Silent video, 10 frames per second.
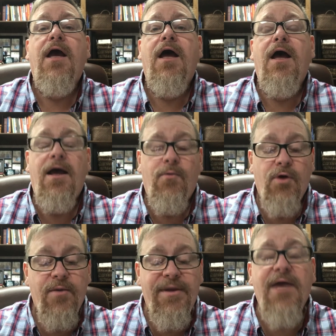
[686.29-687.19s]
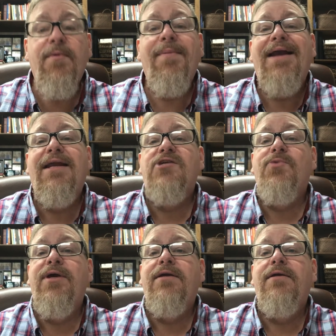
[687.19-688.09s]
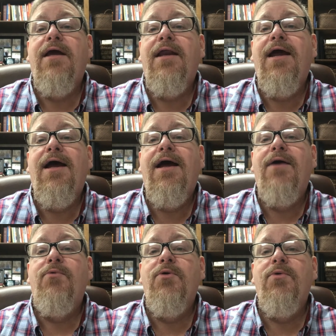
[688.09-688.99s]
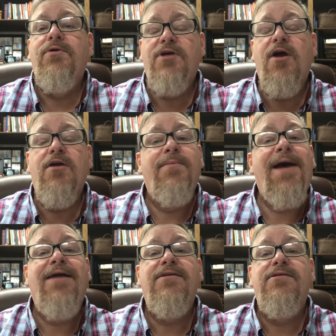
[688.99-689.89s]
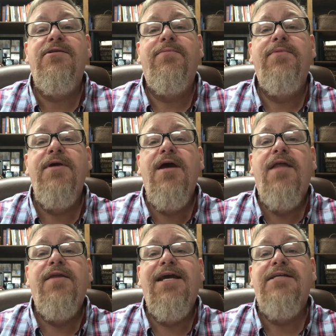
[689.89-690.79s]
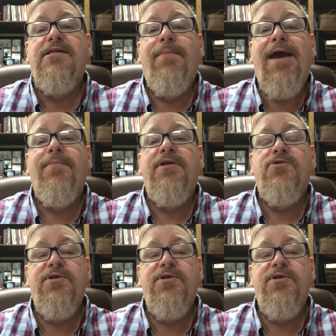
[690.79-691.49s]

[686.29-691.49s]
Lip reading: We're going to be coming back next week, and we will talk about the next commandments,